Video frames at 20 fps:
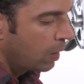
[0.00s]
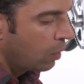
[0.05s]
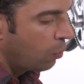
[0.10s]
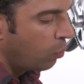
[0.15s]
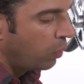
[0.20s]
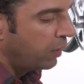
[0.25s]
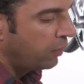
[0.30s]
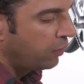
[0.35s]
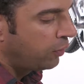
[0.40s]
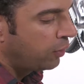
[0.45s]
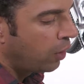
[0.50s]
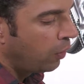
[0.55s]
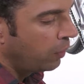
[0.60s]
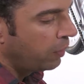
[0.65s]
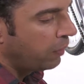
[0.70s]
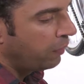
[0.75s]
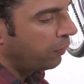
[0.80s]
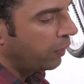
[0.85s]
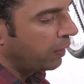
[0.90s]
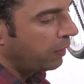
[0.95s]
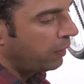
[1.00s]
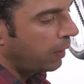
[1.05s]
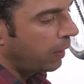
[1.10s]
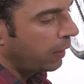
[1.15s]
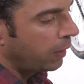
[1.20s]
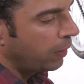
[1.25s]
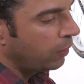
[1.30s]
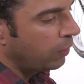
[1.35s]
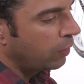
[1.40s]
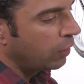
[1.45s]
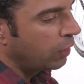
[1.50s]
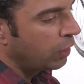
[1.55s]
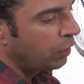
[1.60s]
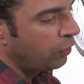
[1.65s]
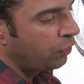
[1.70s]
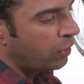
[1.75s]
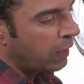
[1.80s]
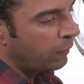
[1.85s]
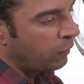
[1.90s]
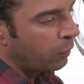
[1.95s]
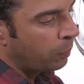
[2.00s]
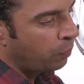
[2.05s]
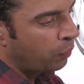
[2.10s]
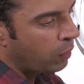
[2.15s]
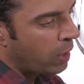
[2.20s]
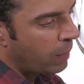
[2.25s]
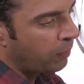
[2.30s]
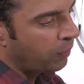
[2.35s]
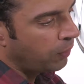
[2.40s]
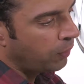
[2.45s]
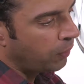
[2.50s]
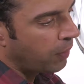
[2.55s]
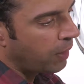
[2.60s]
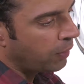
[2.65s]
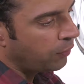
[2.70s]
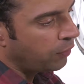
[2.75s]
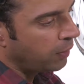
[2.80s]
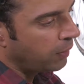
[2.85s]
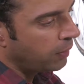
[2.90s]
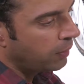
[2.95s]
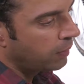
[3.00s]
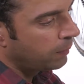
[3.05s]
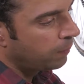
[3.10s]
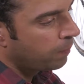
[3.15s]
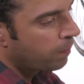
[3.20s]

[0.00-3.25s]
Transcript: When installing the front tire, check for proper direction.